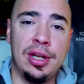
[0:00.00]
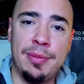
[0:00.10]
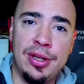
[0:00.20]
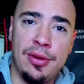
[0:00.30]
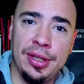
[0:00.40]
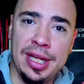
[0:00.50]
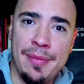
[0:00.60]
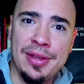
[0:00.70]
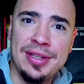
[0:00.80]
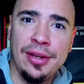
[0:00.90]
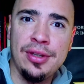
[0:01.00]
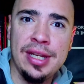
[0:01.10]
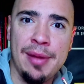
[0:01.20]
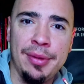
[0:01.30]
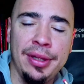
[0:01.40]
me know in the comment section
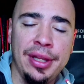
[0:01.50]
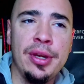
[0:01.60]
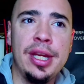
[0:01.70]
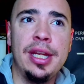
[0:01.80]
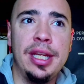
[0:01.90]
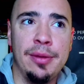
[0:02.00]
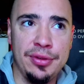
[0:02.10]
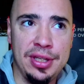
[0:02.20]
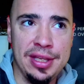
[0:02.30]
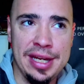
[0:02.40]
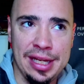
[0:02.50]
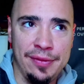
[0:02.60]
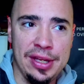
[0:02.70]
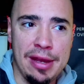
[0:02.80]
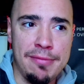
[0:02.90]
down below, and we'll see you in the next video.